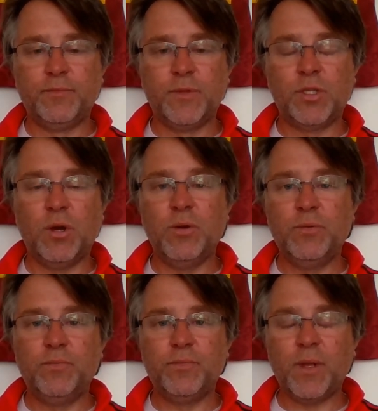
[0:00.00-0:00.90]

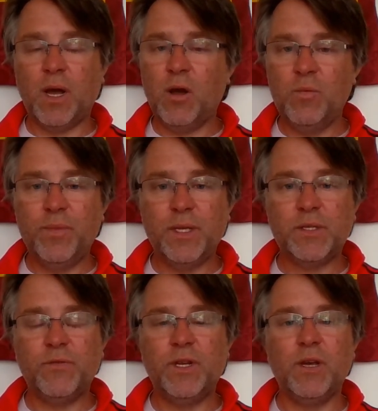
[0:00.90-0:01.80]
So I hope this
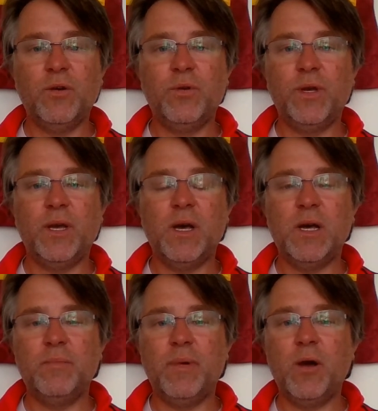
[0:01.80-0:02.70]
video
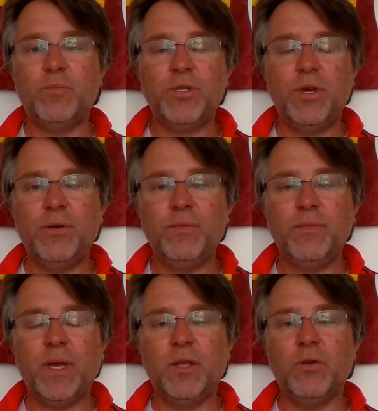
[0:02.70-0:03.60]
um, helps you
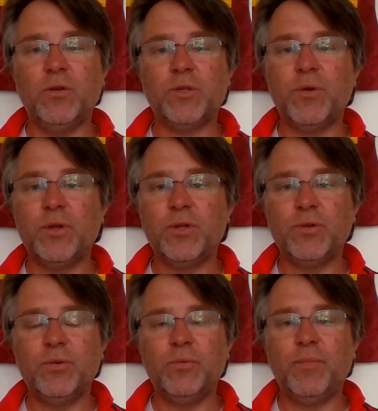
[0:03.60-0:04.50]
in your
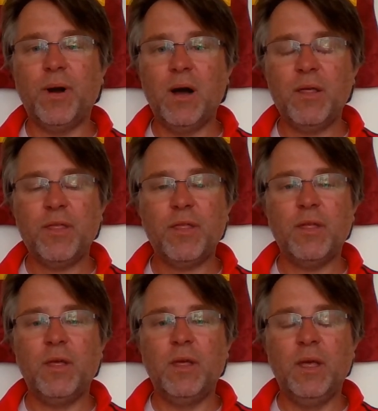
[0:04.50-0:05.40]
spiritual path
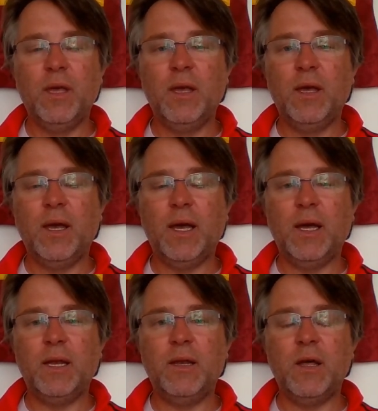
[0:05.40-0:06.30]

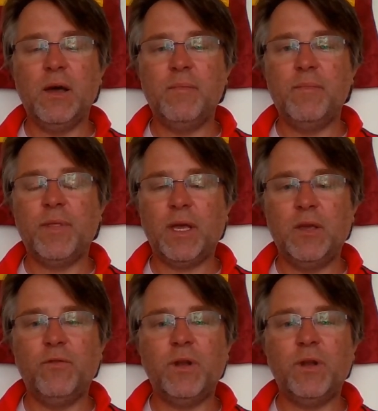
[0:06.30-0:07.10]
and um, thank you for